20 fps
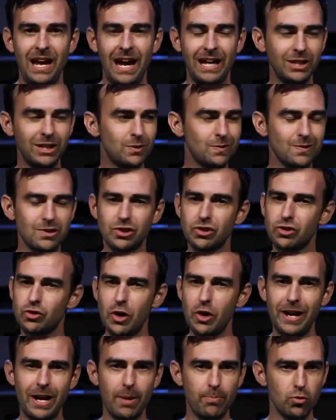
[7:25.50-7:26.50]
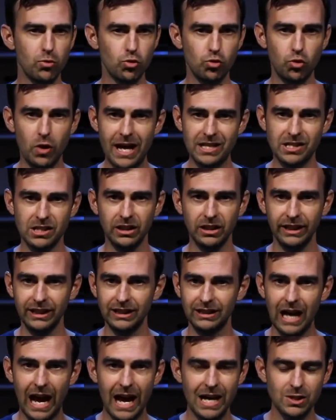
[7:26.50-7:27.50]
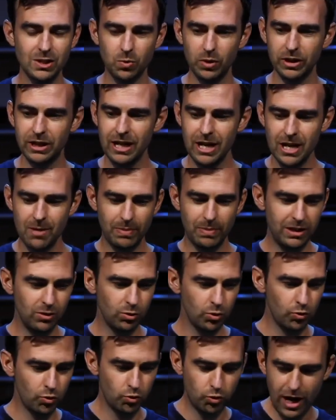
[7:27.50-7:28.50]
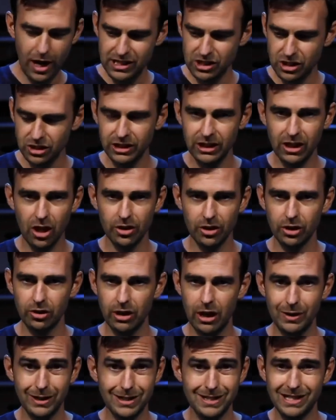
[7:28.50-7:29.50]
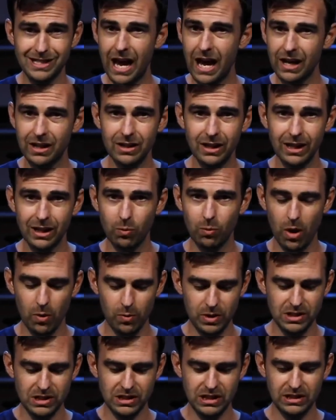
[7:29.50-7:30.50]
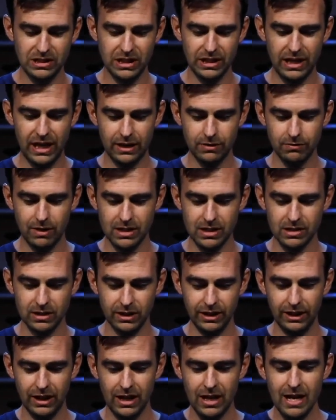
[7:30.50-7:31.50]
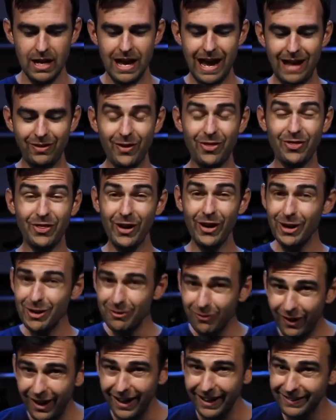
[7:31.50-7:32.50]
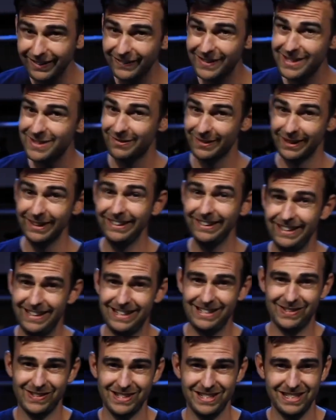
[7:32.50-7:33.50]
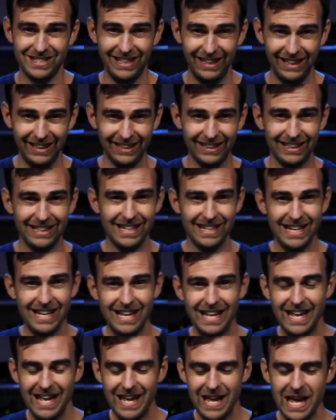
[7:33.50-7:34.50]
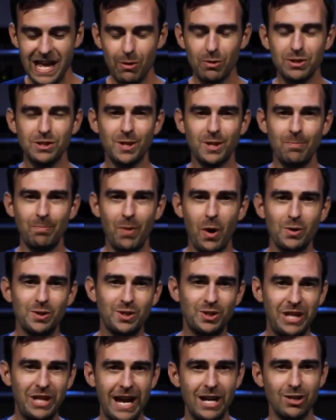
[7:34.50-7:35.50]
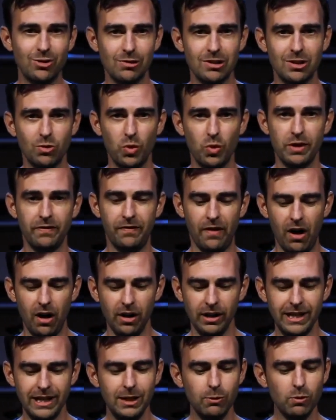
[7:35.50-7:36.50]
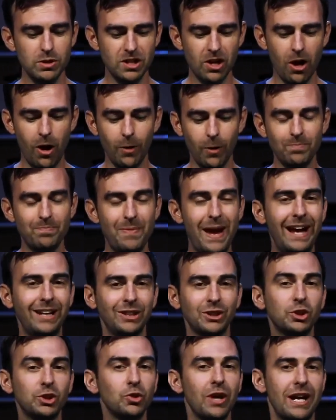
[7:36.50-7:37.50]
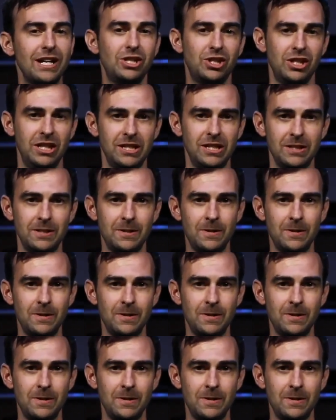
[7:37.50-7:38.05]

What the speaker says: And this was straight up wrestling. Guys would be wrestling on the ground exactly like what we see today in wrestling. And the third one was really interesting. It was the most dangerous one of all, and it was called Pancration.